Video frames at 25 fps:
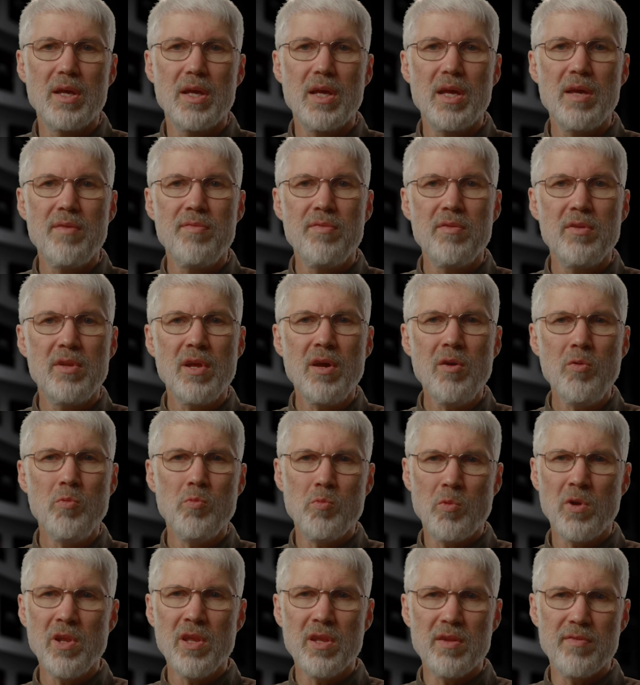If you don't
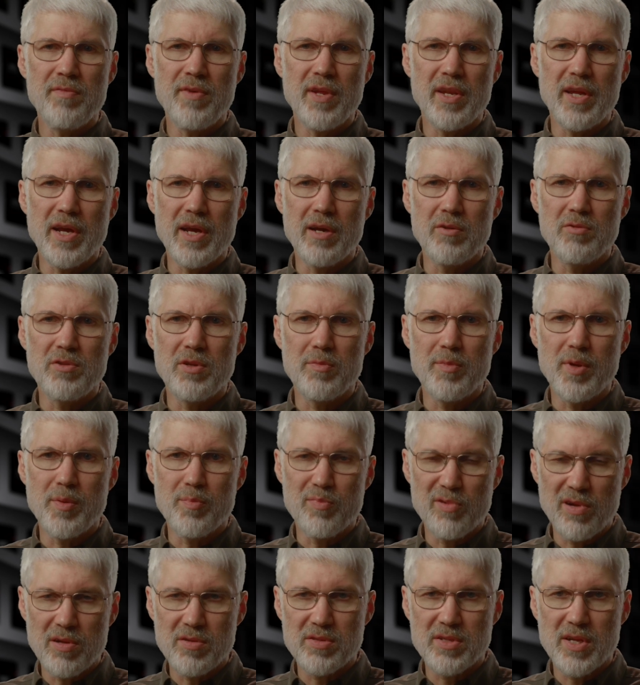want the video to be
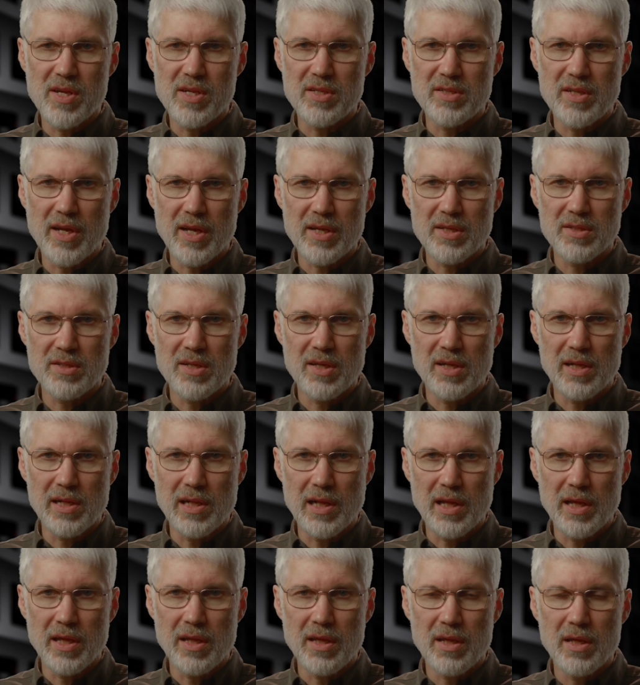processed
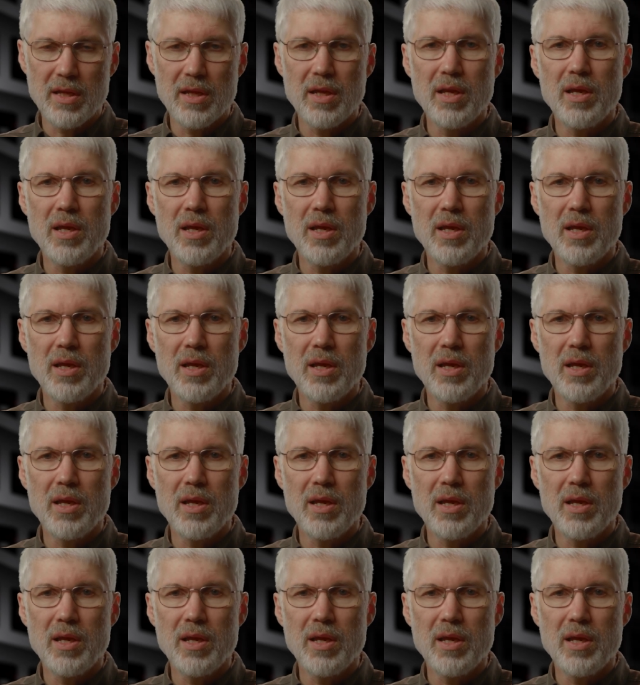externally,